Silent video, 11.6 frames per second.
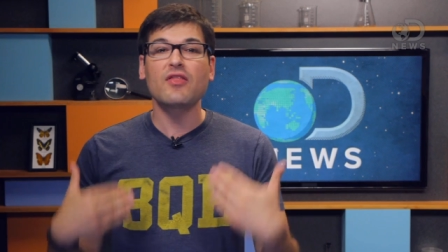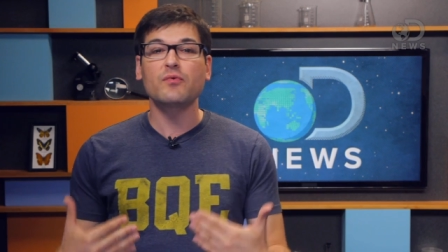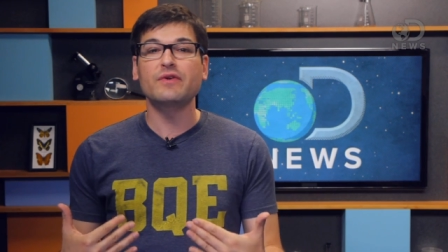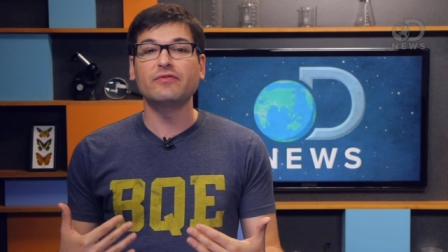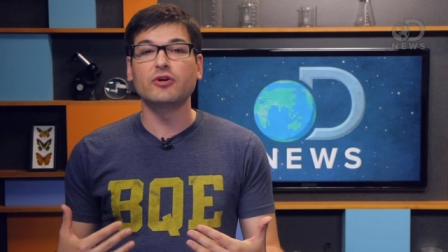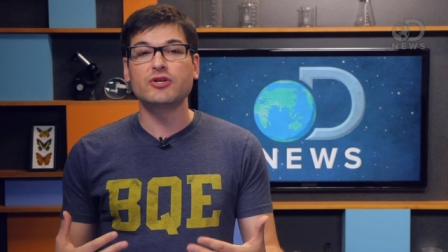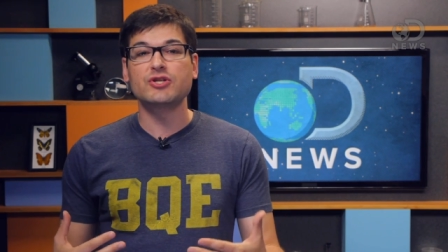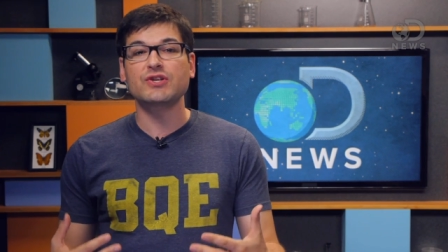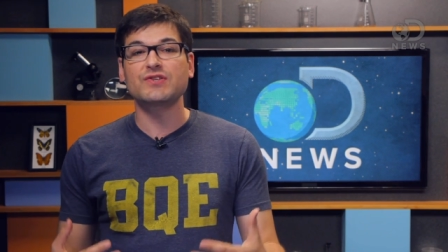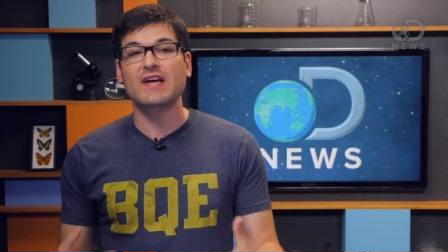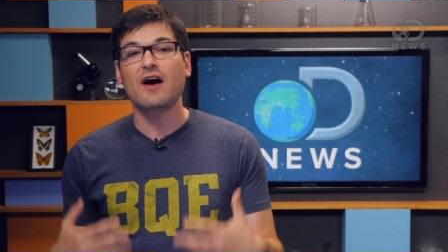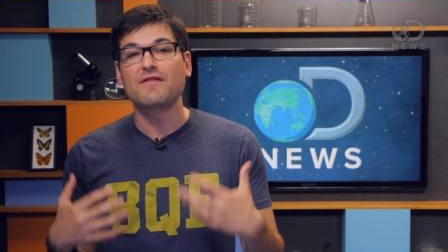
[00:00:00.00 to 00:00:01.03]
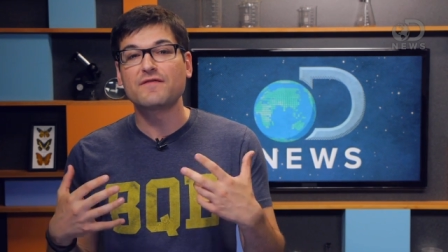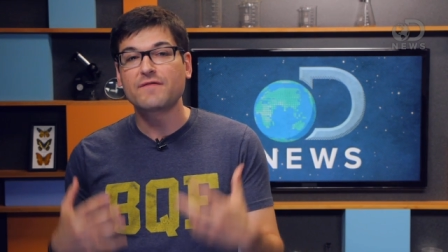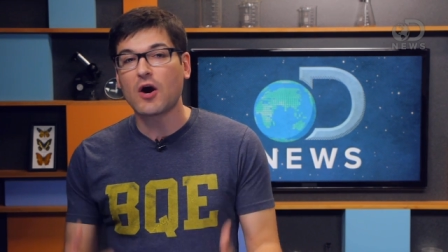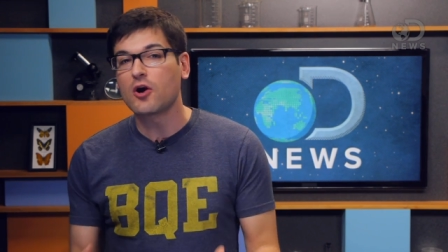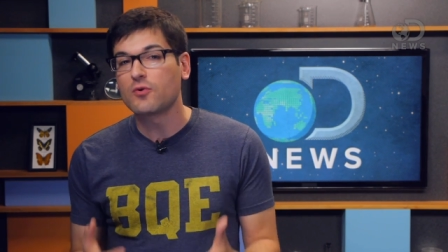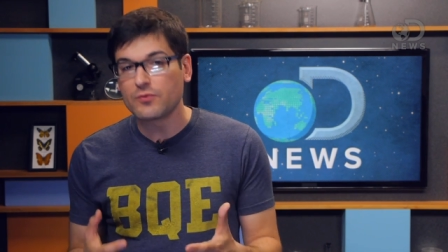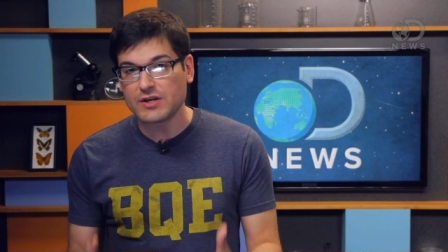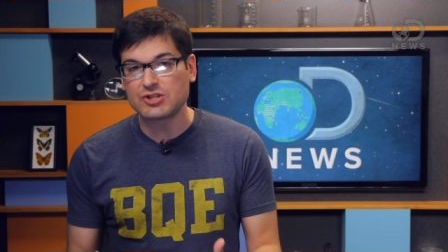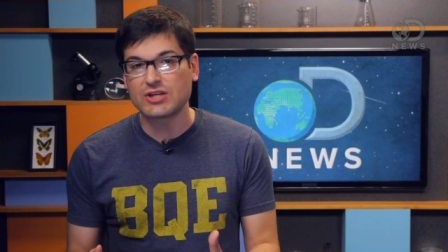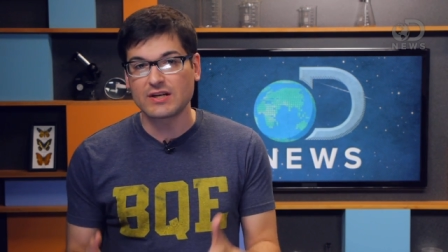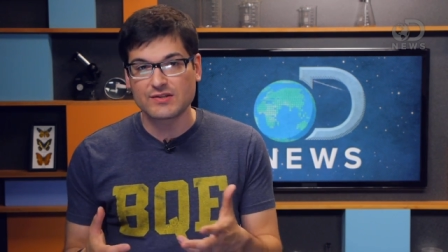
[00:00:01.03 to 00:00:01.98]
that we've learned just how
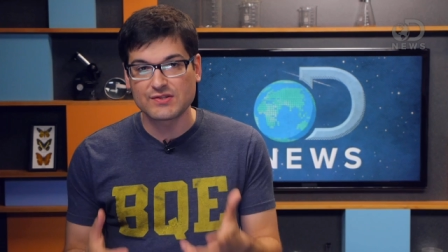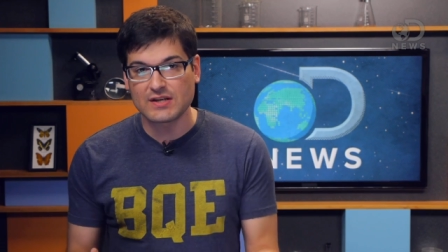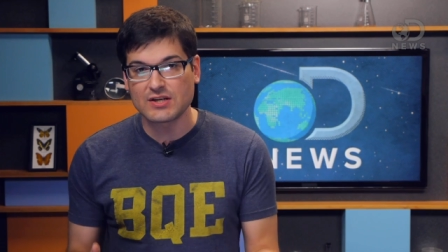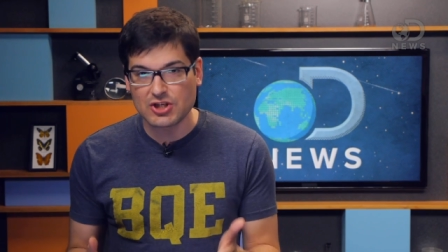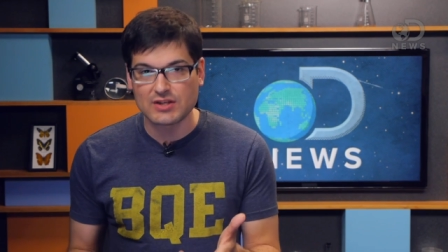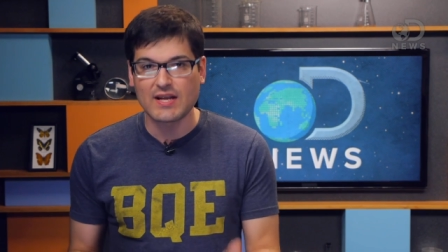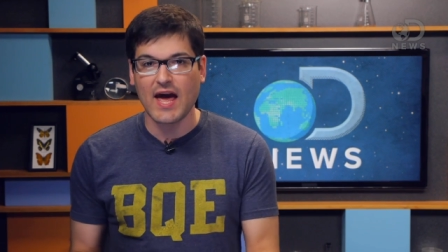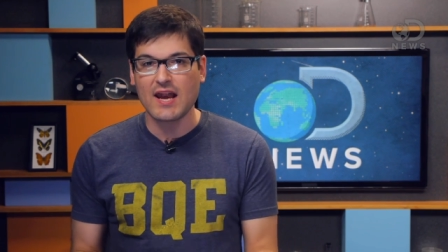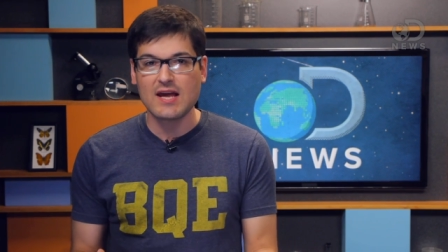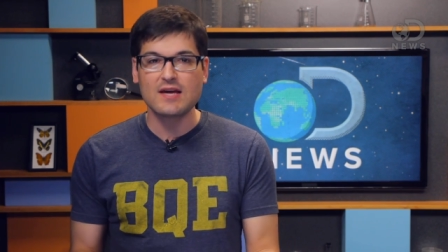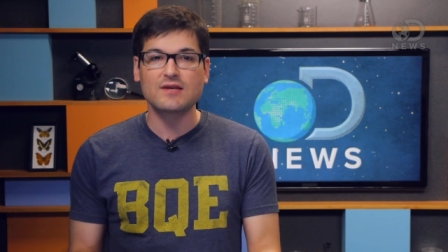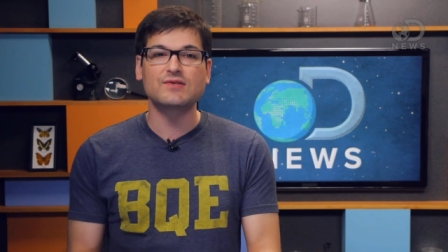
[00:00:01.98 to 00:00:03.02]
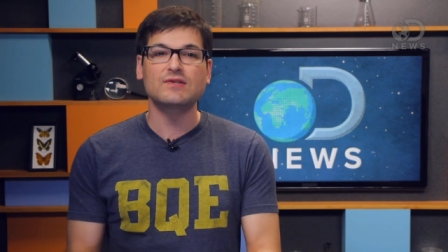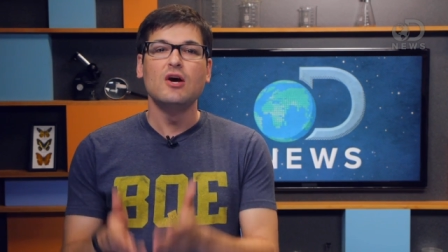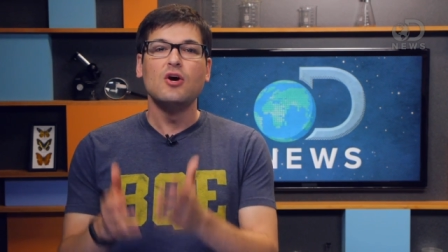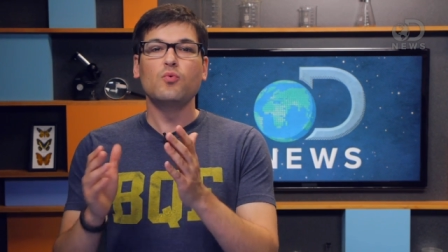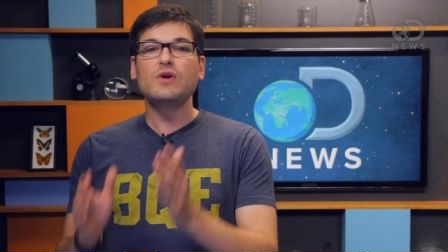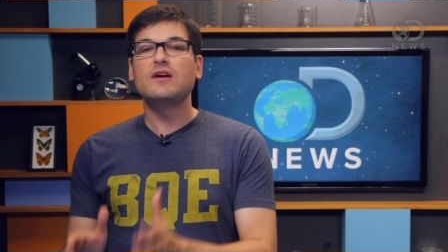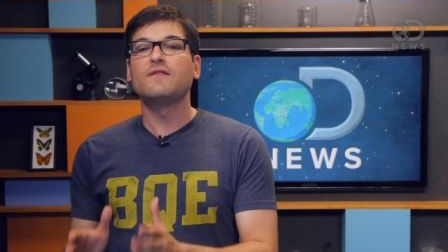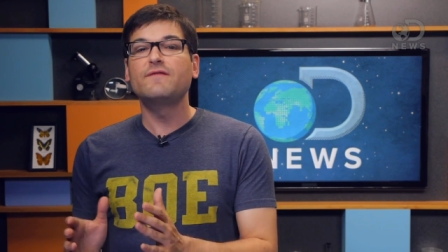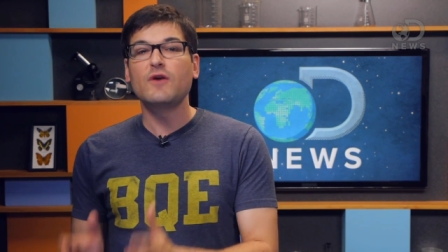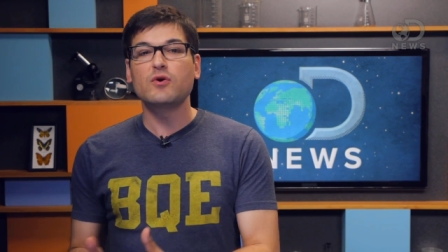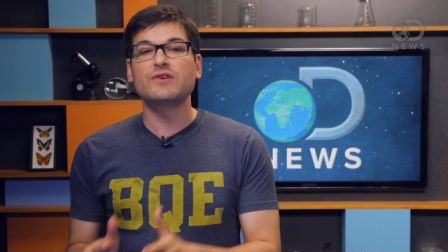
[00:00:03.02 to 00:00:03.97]
far-reaching extinction debt is, we can
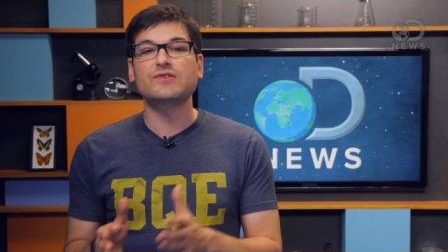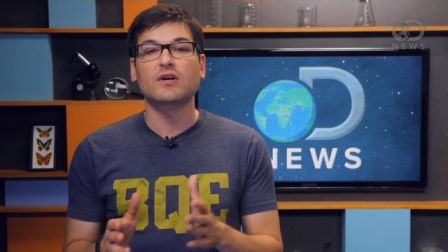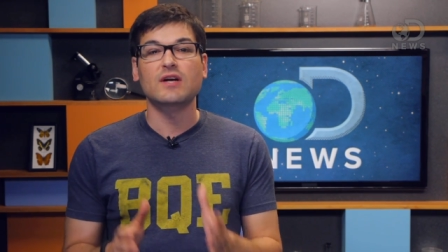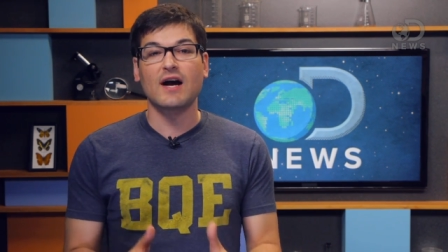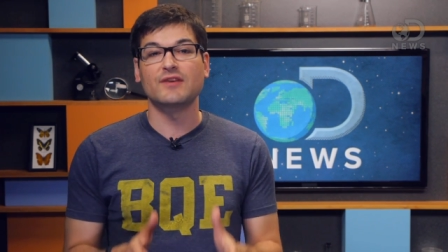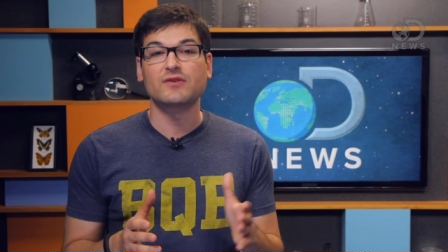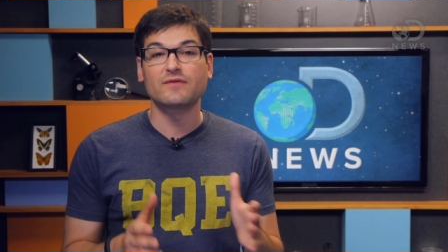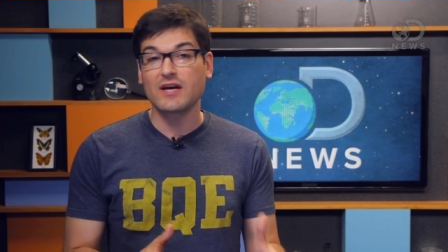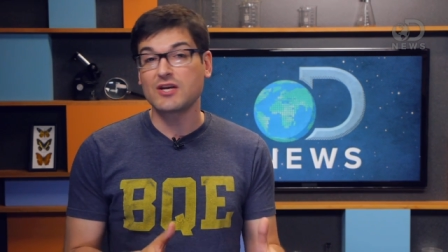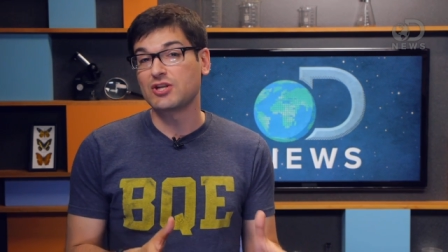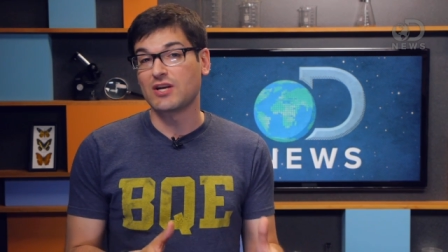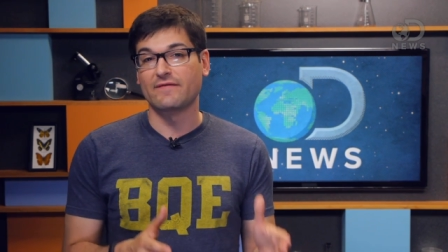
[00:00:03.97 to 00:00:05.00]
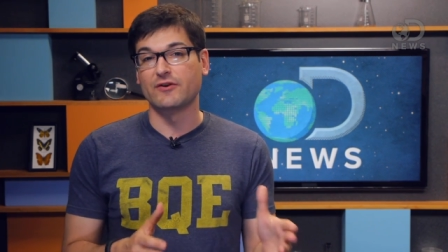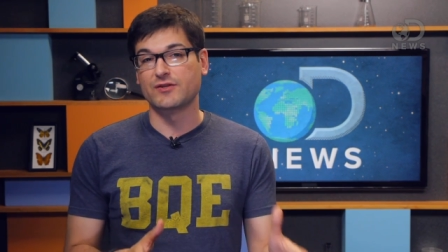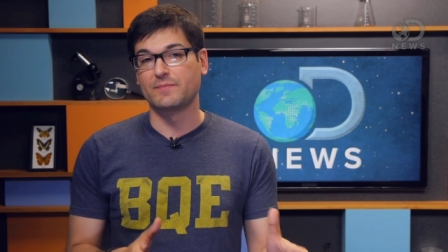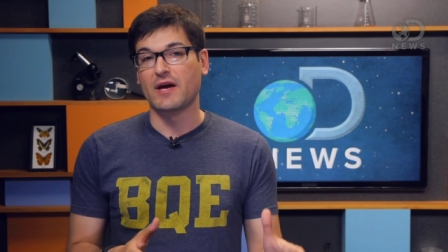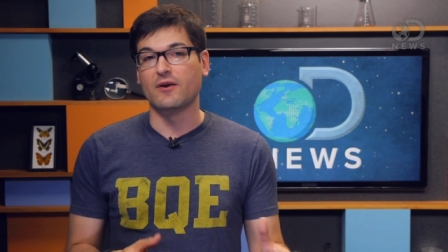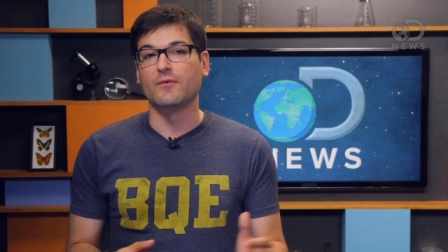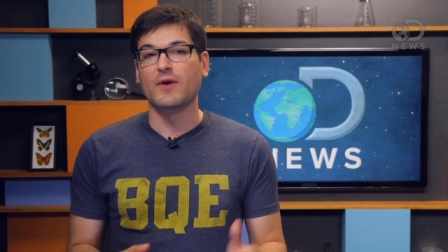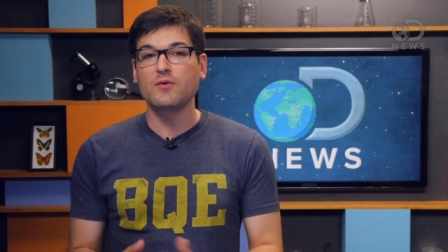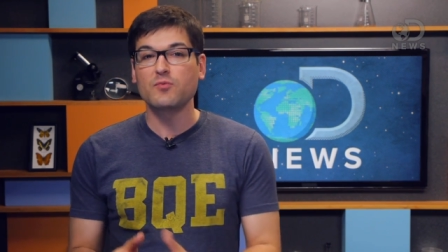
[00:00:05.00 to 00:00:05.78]
focus our conservation efforts better, right?